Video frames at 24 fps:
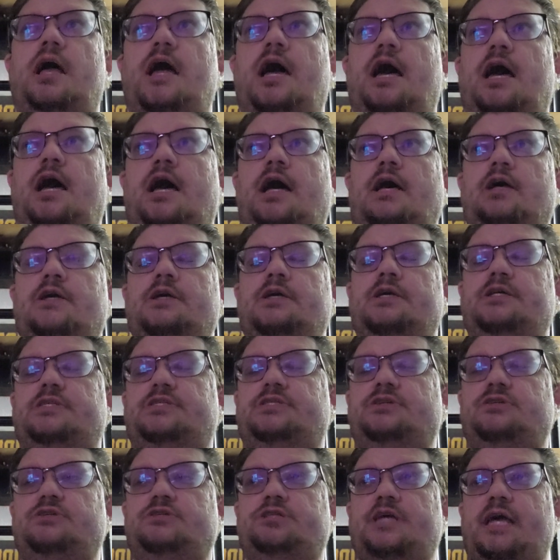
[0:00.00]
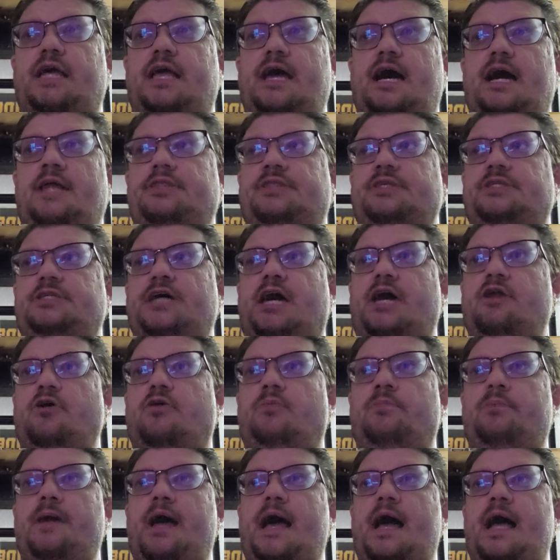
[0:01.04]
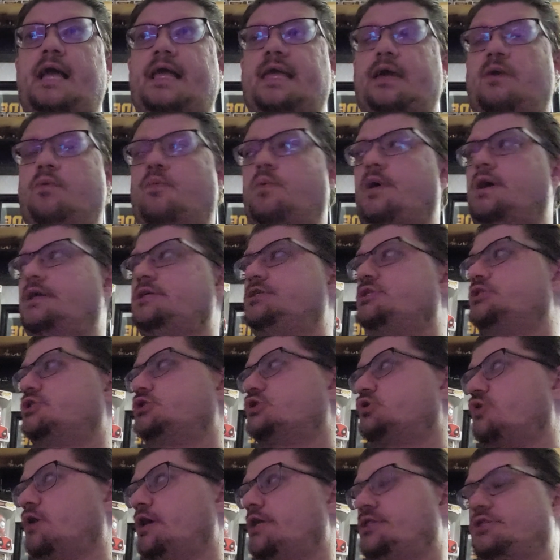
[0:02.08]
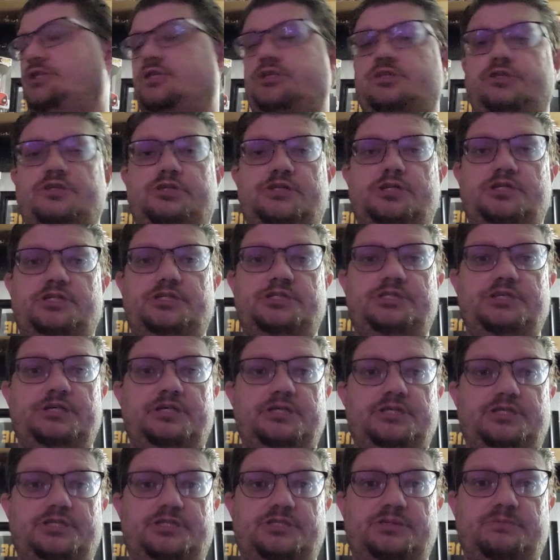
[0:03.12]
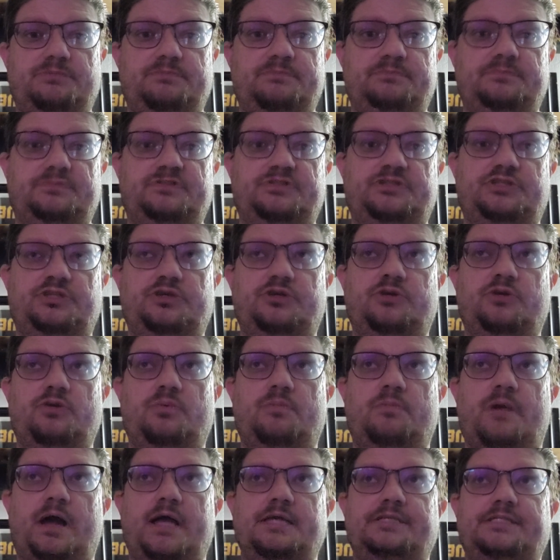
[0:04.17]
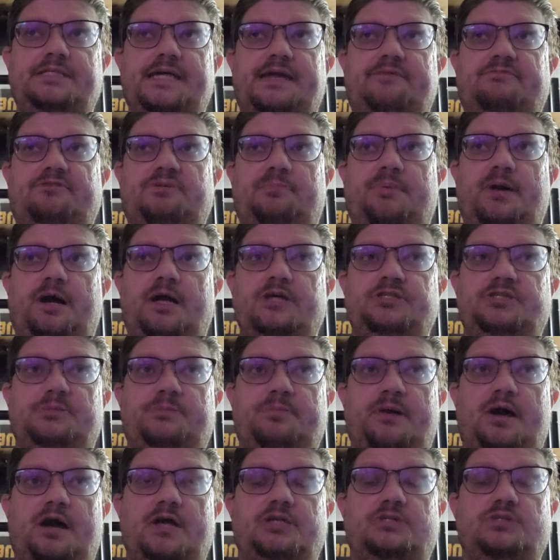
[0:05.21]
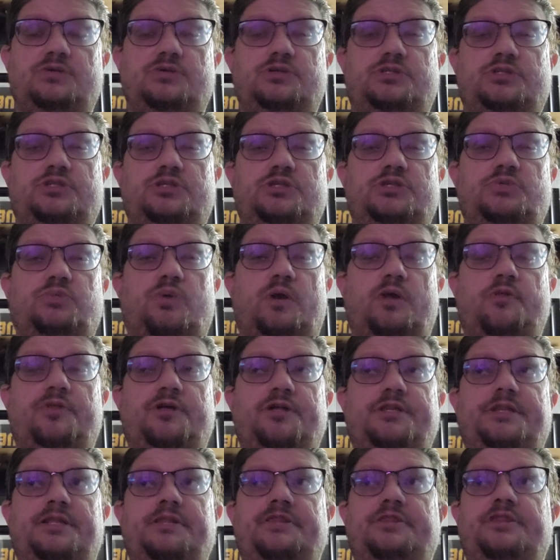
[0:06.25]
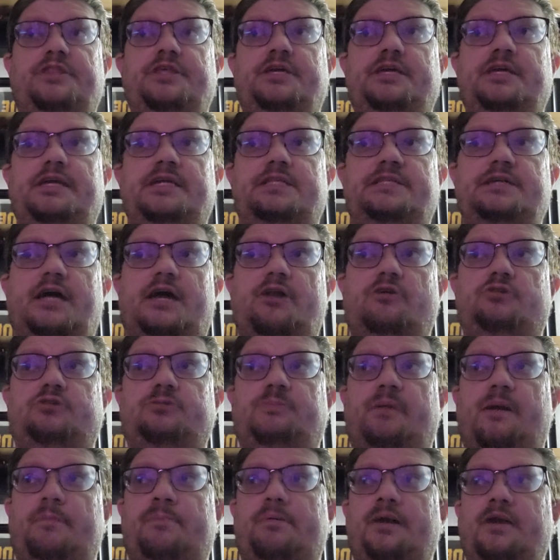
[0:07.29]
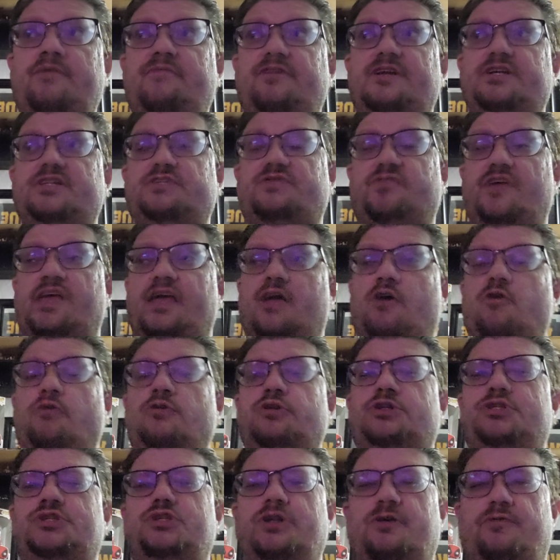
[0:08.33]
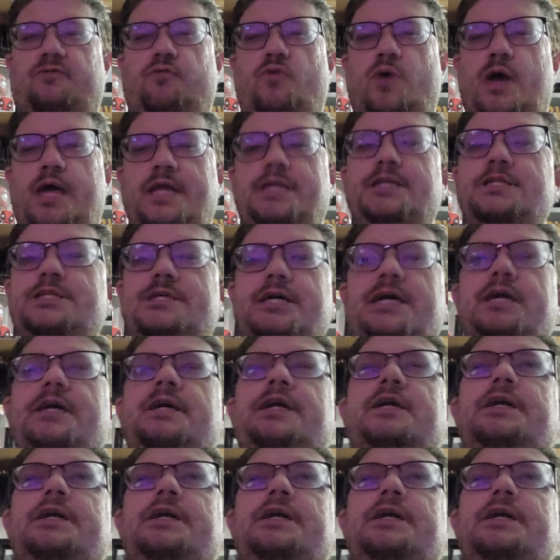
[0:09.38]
Uh, as soon as I got the title back, it went straight to, to to my safe deposit box, which is where the the title to my previous vehicle should have went,